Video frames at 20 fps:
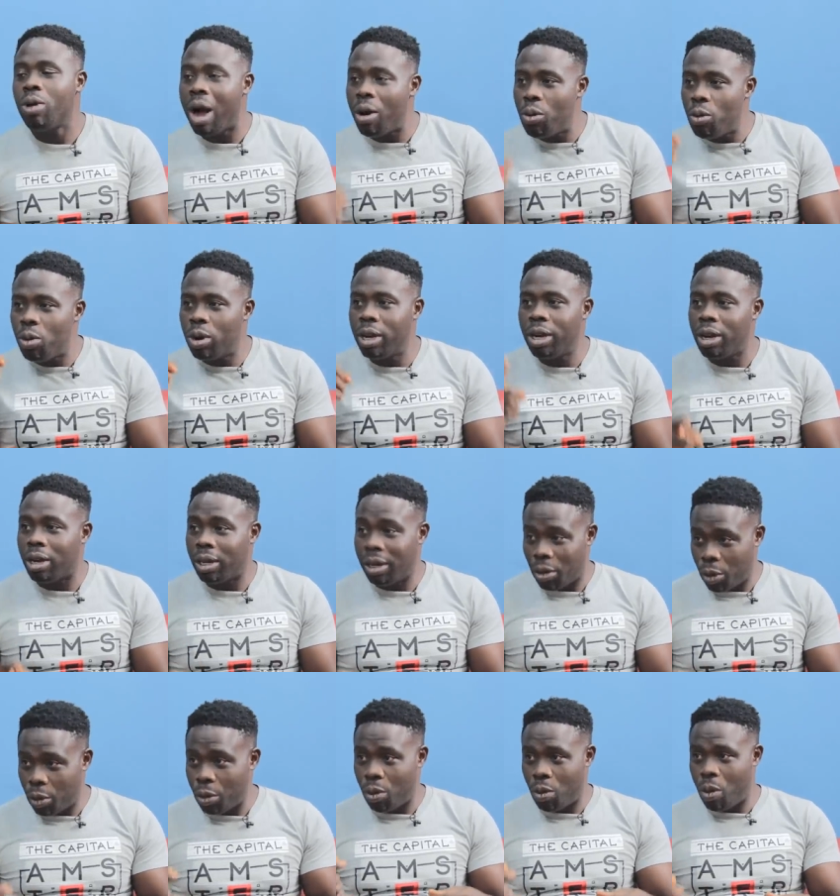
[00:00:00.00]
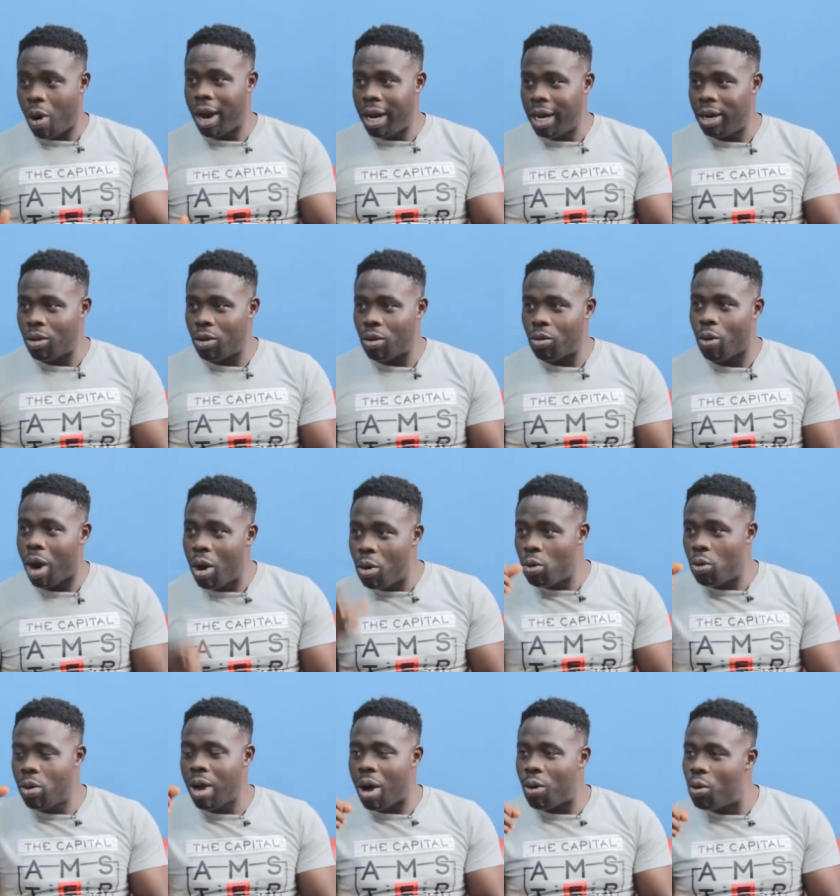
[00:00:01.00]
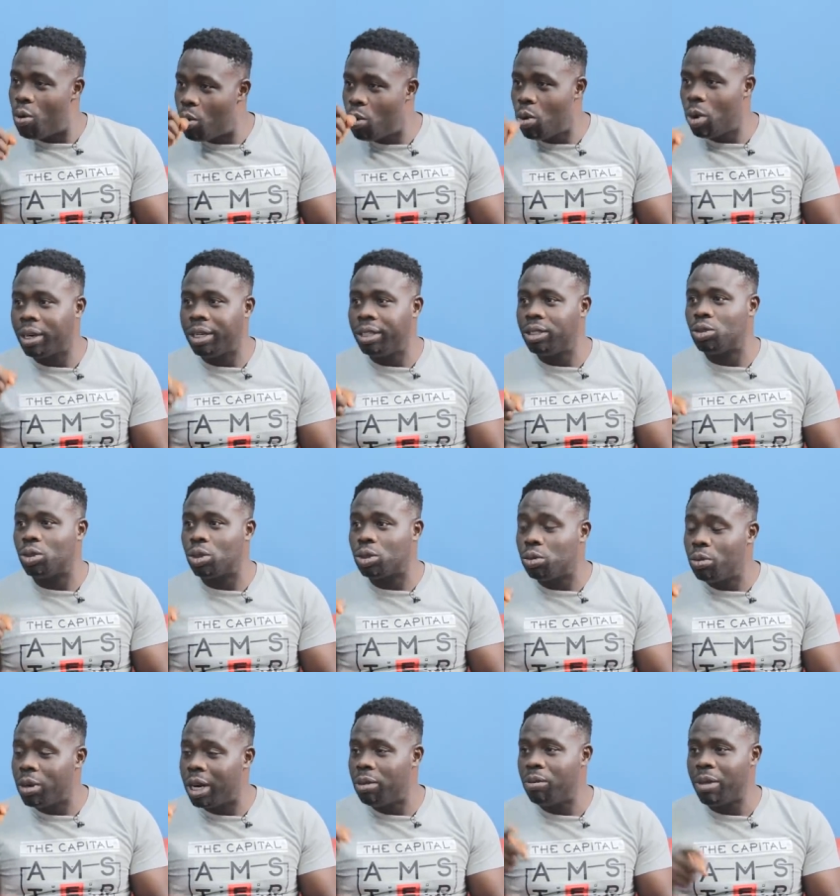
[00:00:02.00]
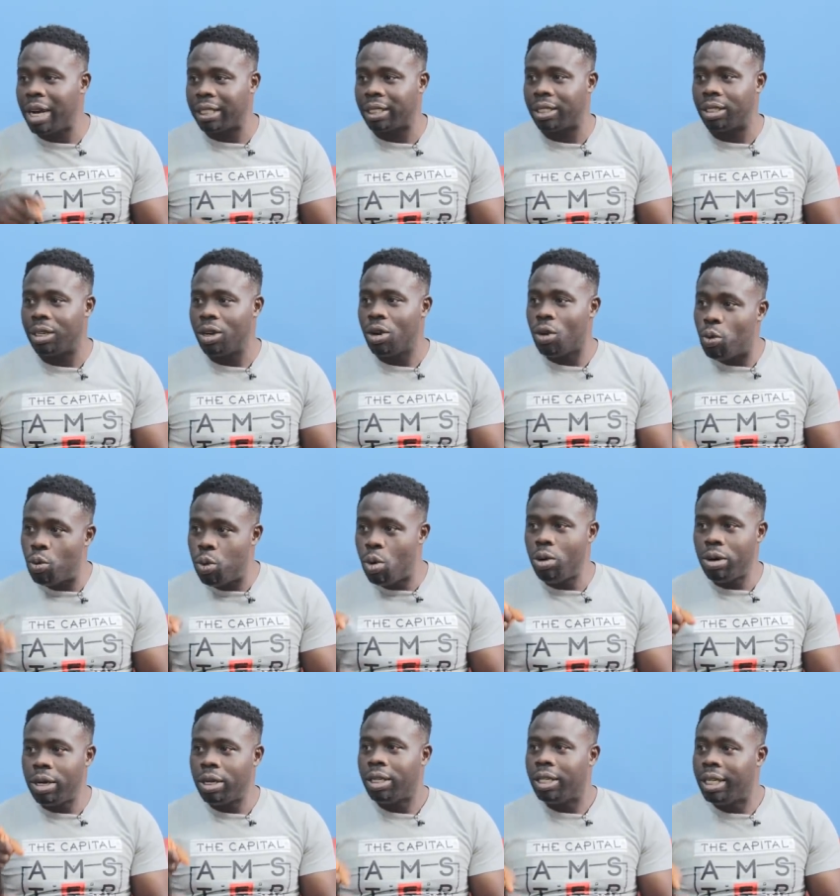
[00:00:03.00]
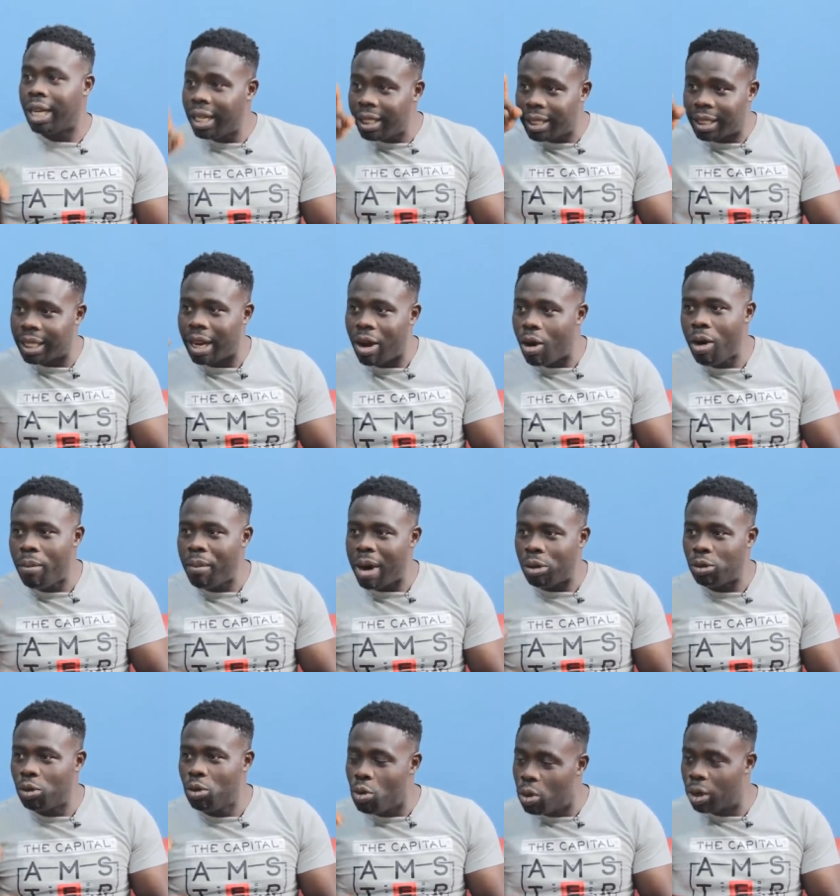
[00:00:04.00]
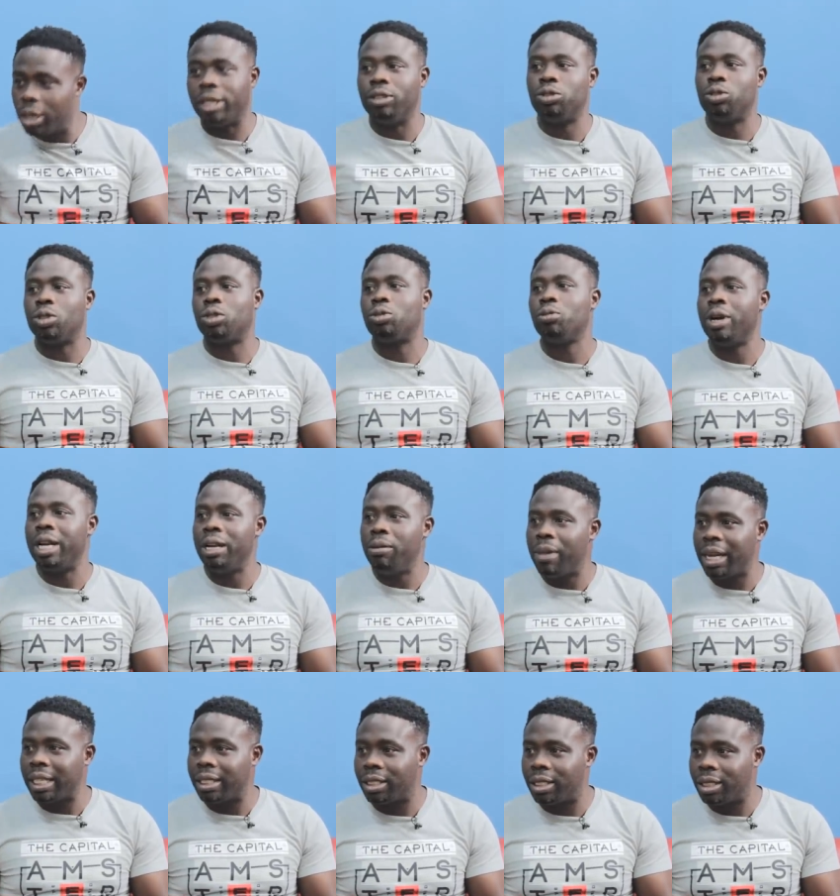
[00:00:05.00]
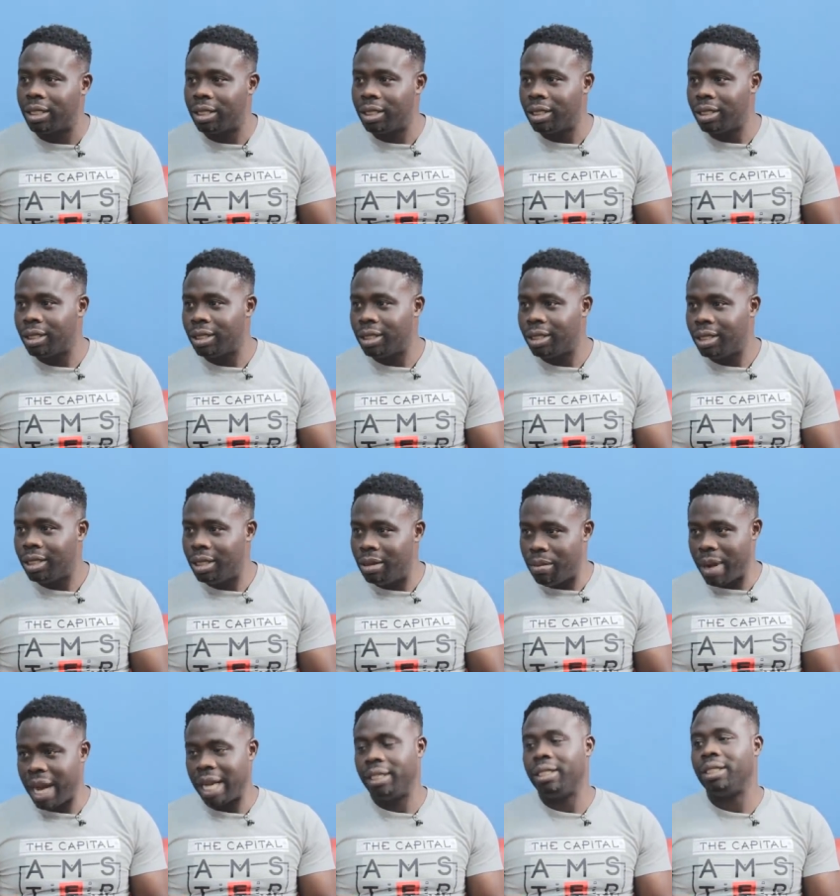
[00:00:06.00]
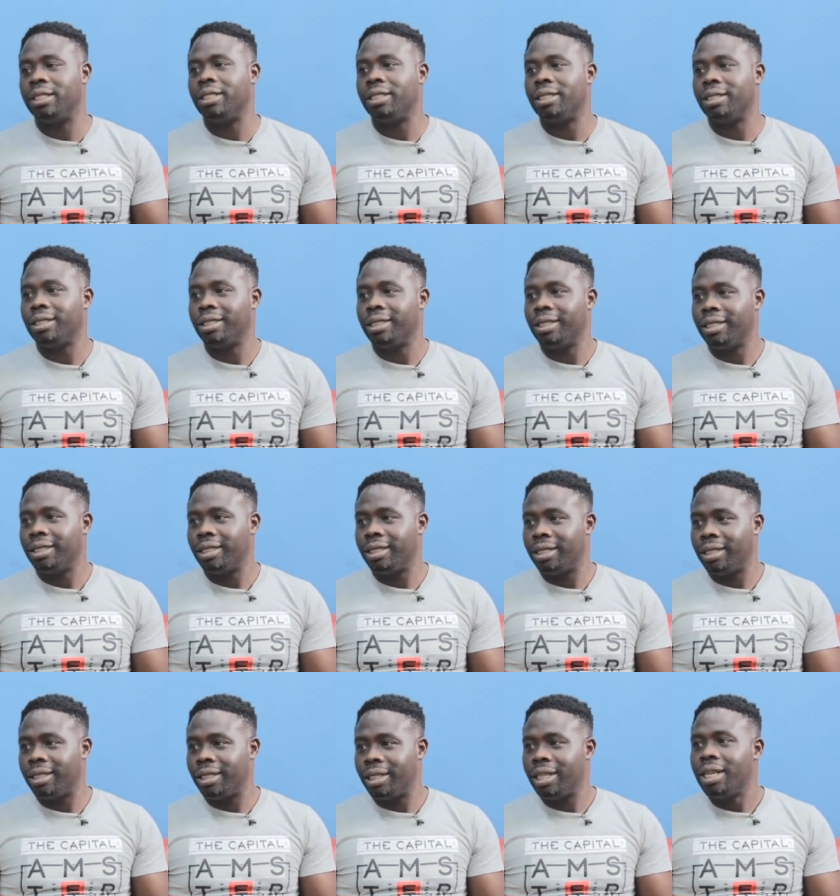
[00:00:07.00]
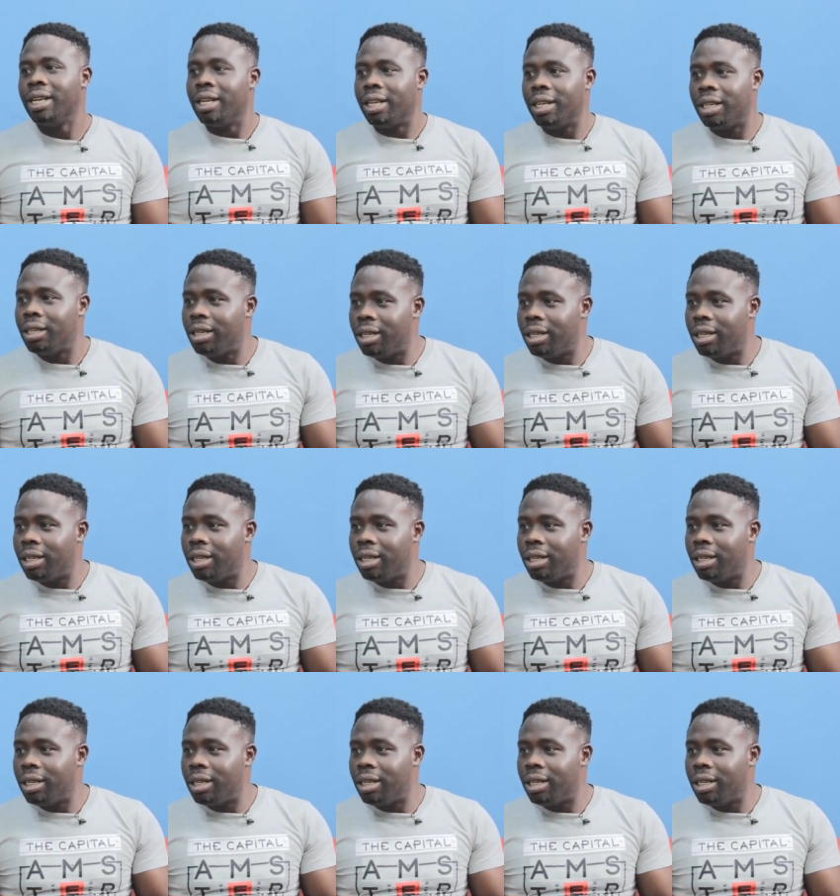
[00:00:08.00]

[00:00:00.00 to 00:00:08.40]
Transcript: go one, you know, one go good Christos, one mercy. Woo, Yans, and all my own Christos, one mercy. Imagine. Sunday, I cannot